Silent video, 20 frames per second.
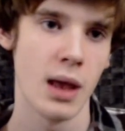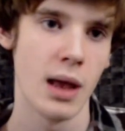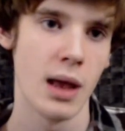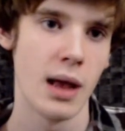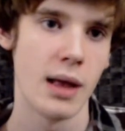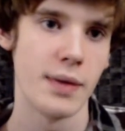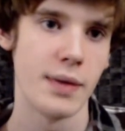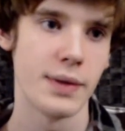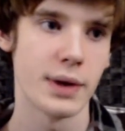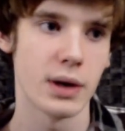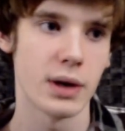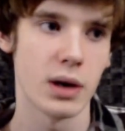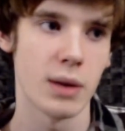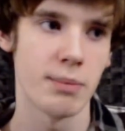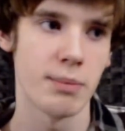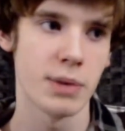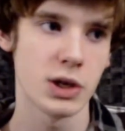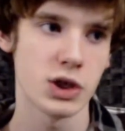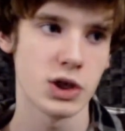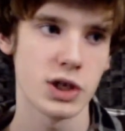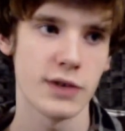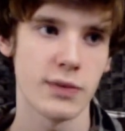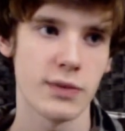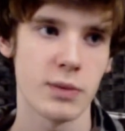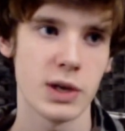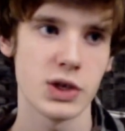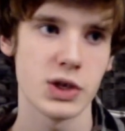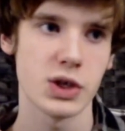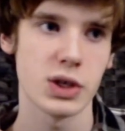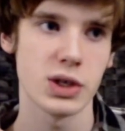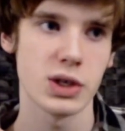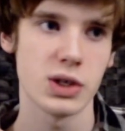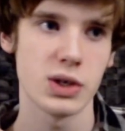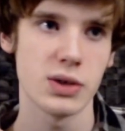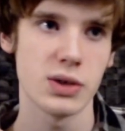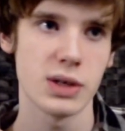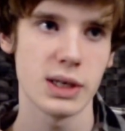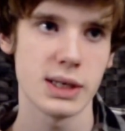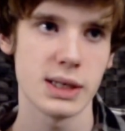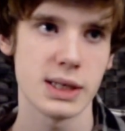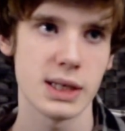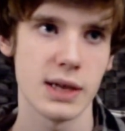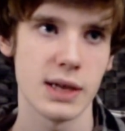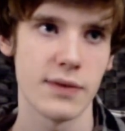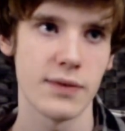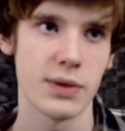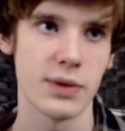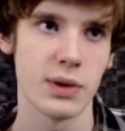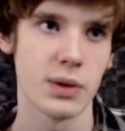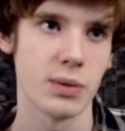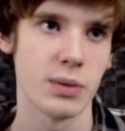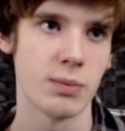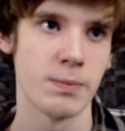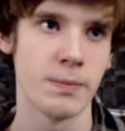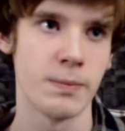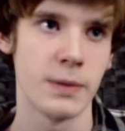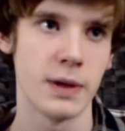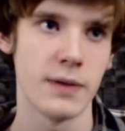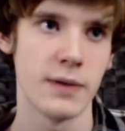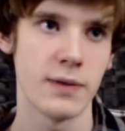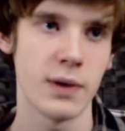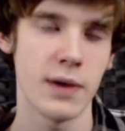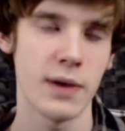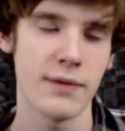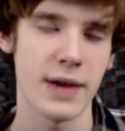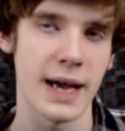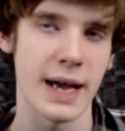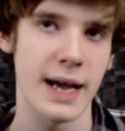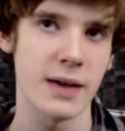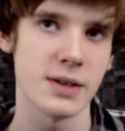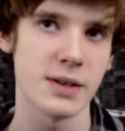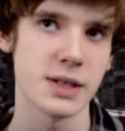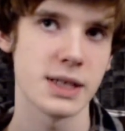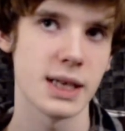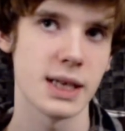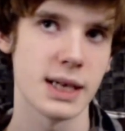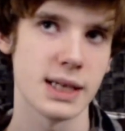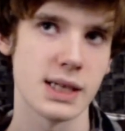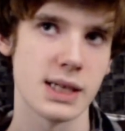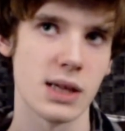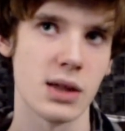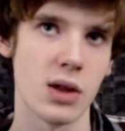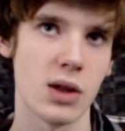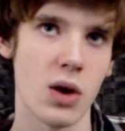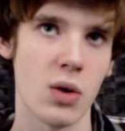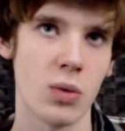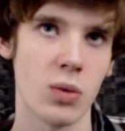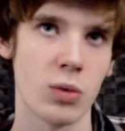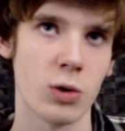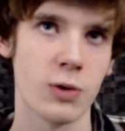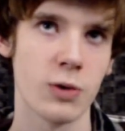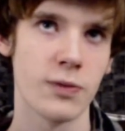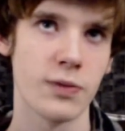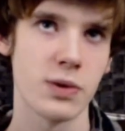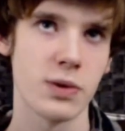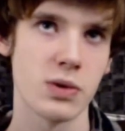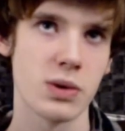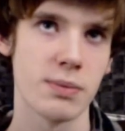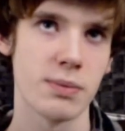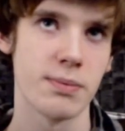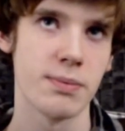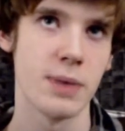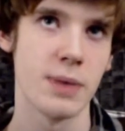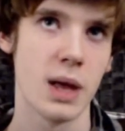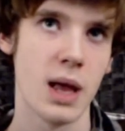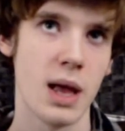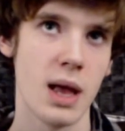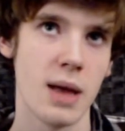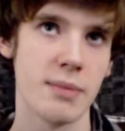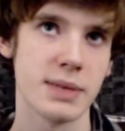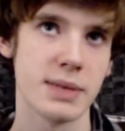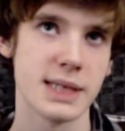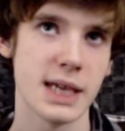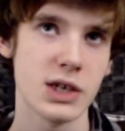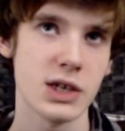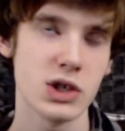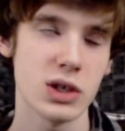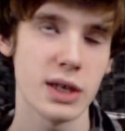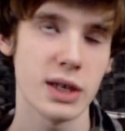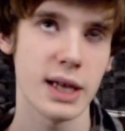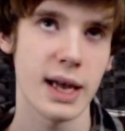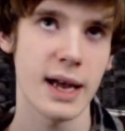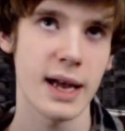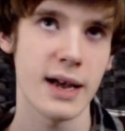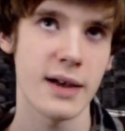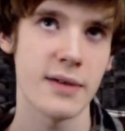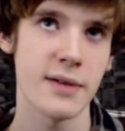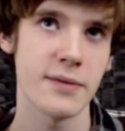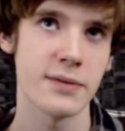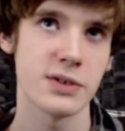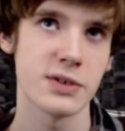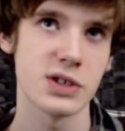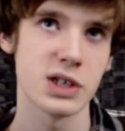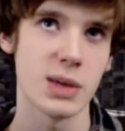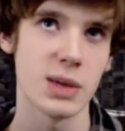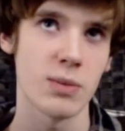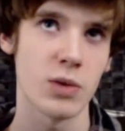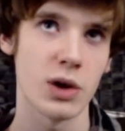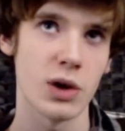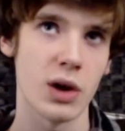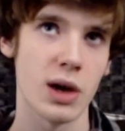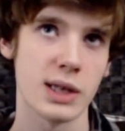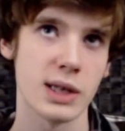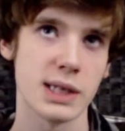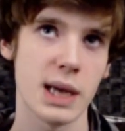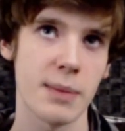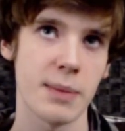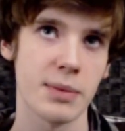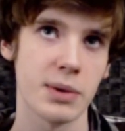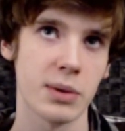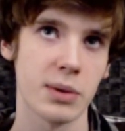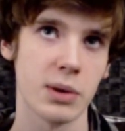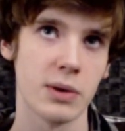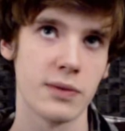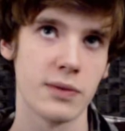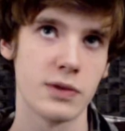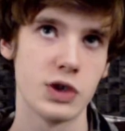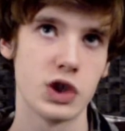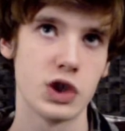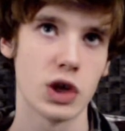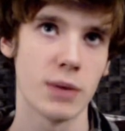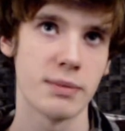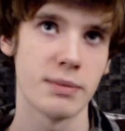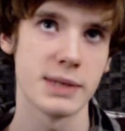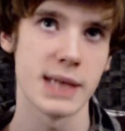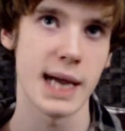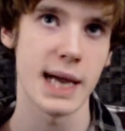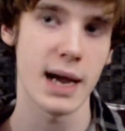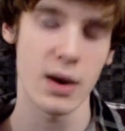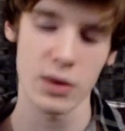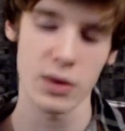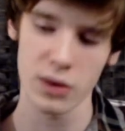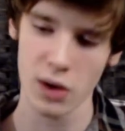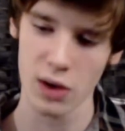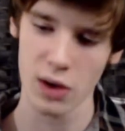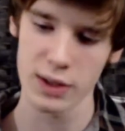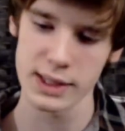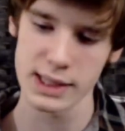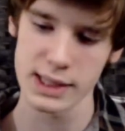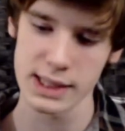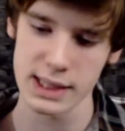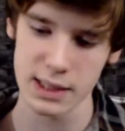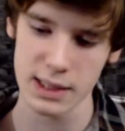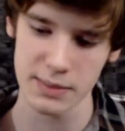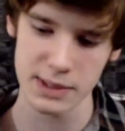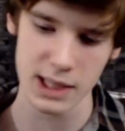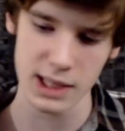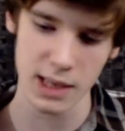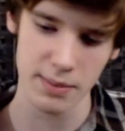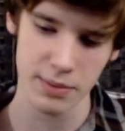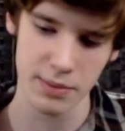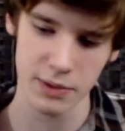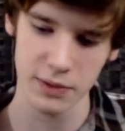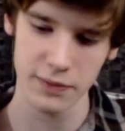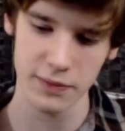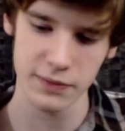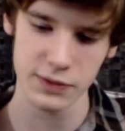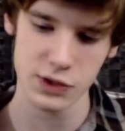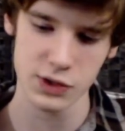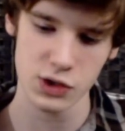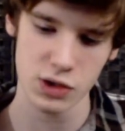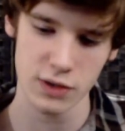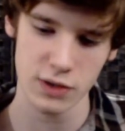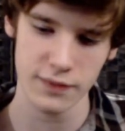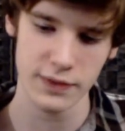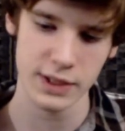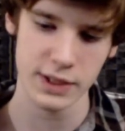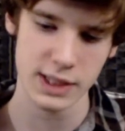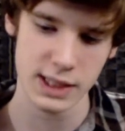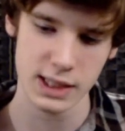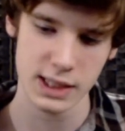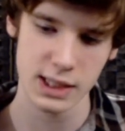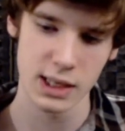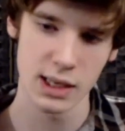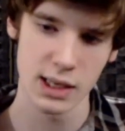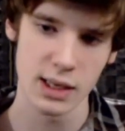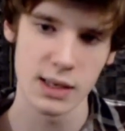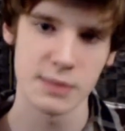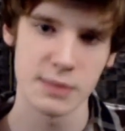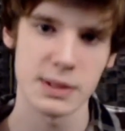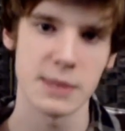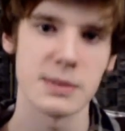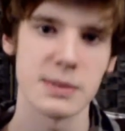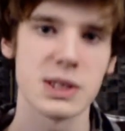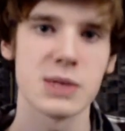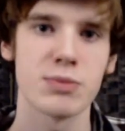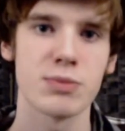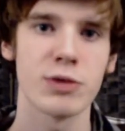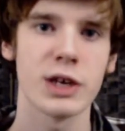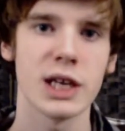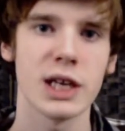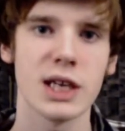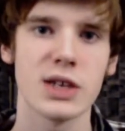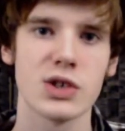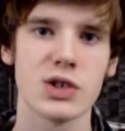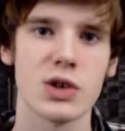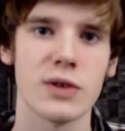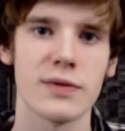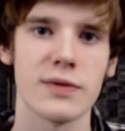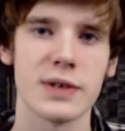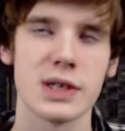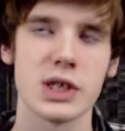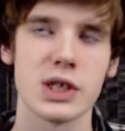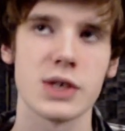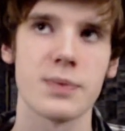There are a bunch of different ways you could do this. If you have a house that has a low roof, you could potentially have someone on top of the roof jump down onto some type of surface, type of springy surface